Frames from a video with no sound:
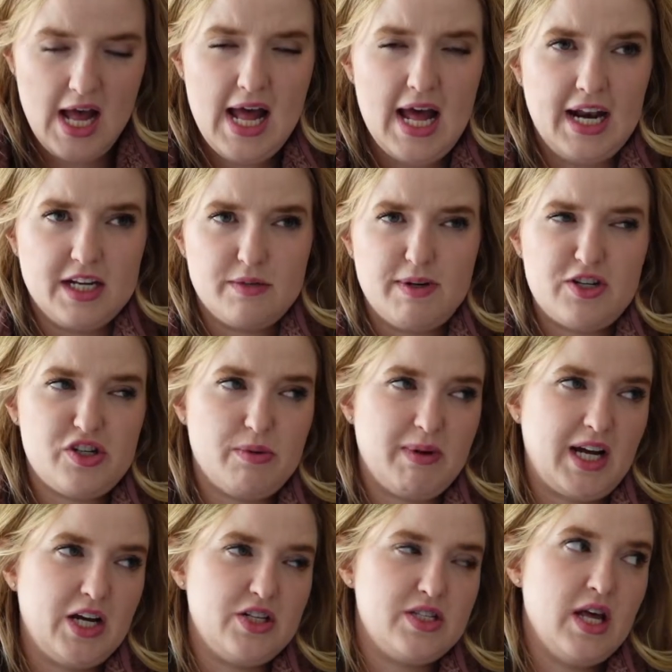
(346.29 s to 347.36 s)
And especially
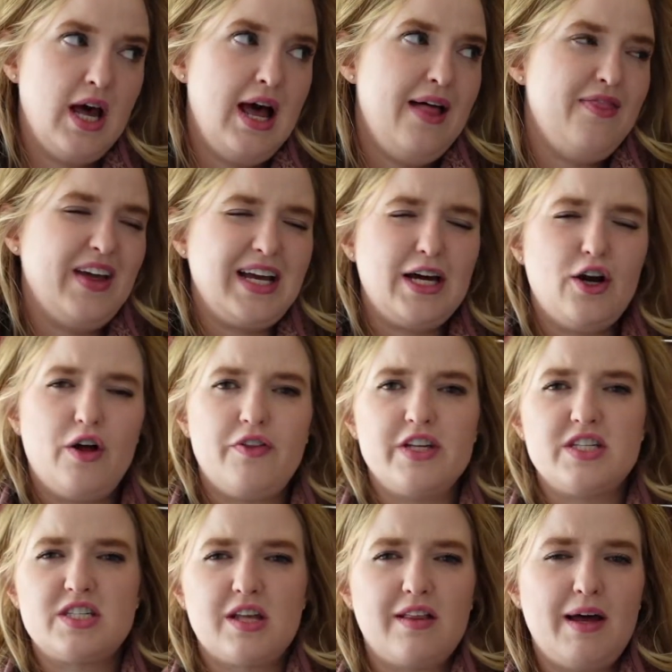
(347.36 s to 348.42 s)
because they get all
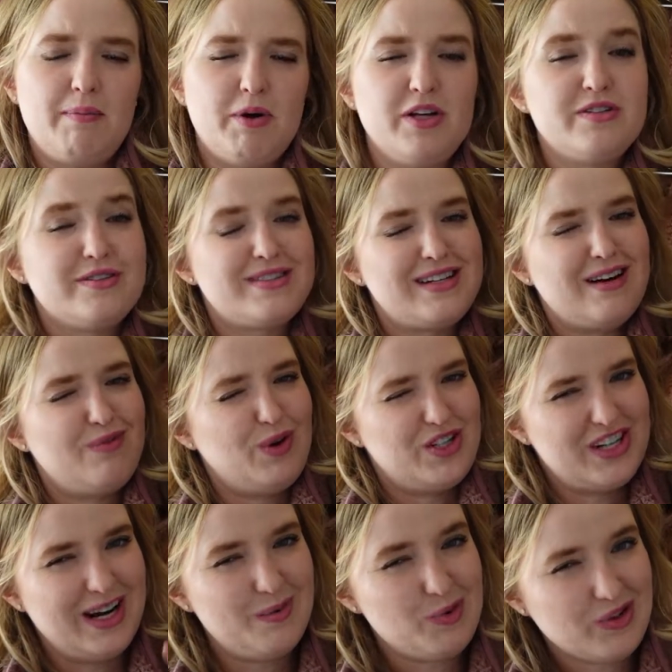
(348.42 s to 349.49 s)
these celebrities and stuff, which
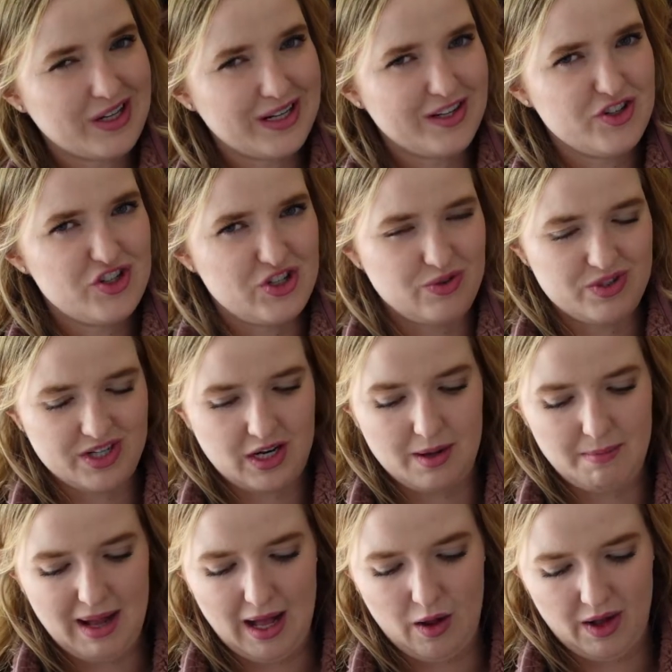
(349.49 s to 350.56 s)
I will get into, to
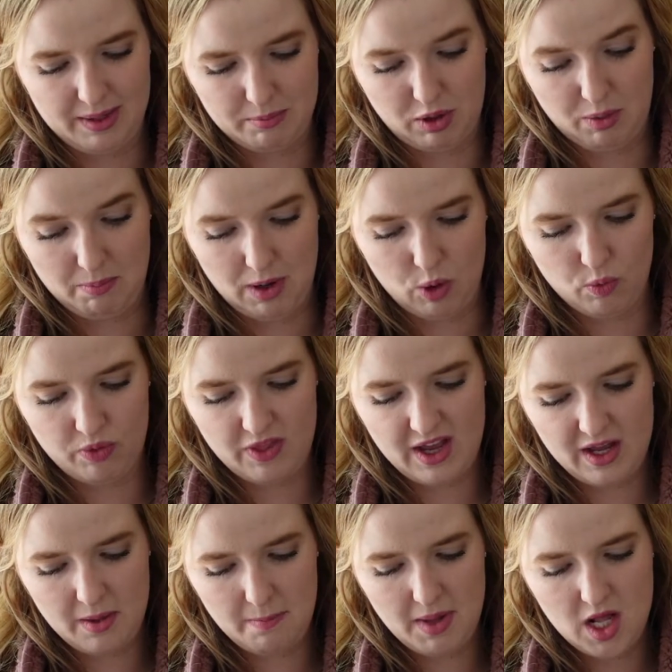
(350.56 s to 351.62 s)
come out and promote
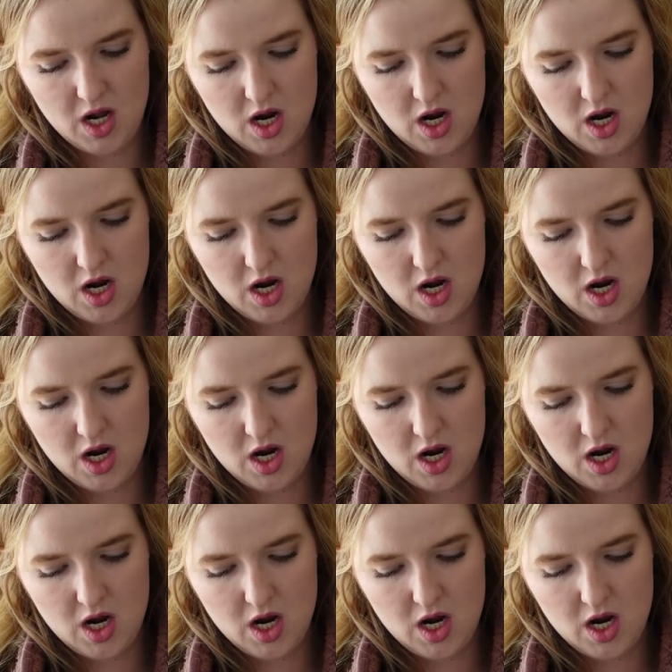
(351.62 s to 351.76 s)
them.